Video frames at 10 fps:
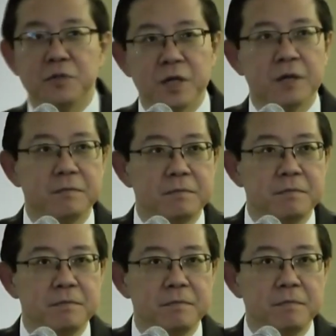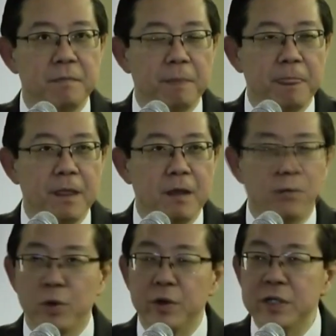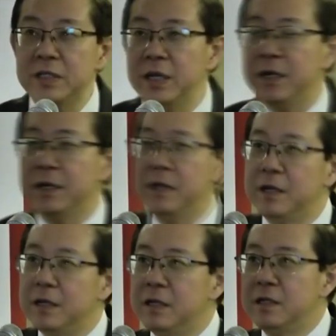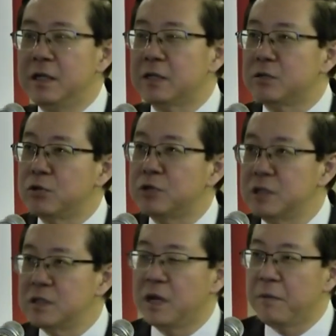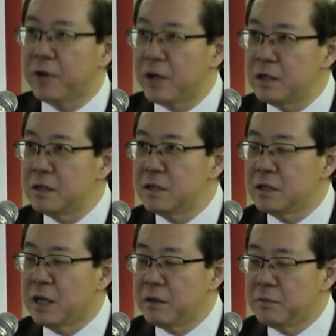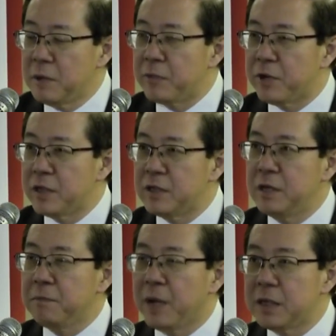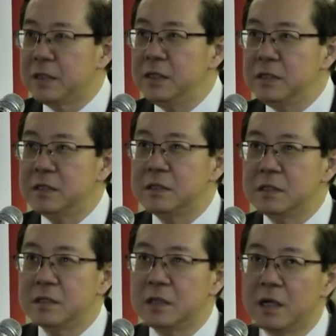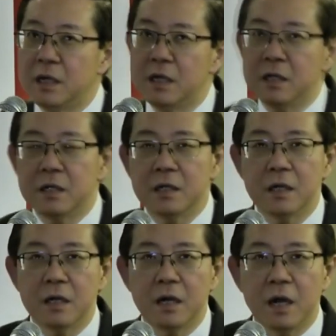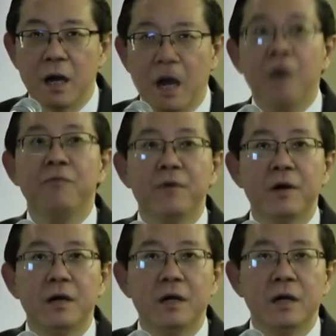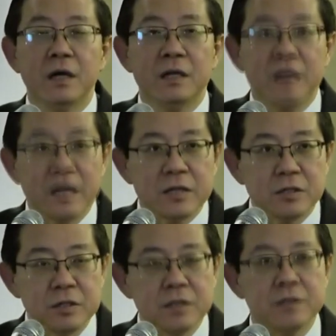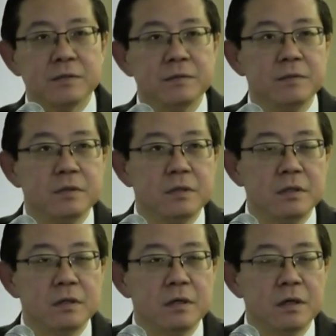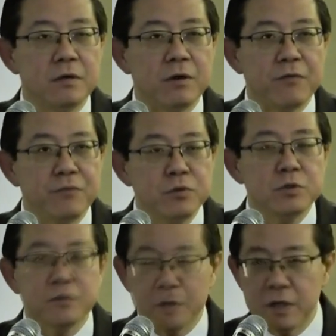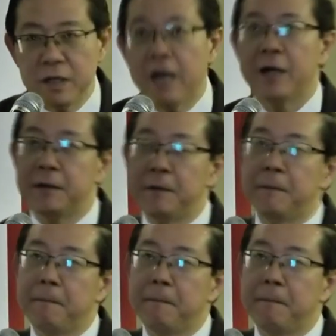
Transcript: the future. We always say that social democratic parties are a natural refuge for the young.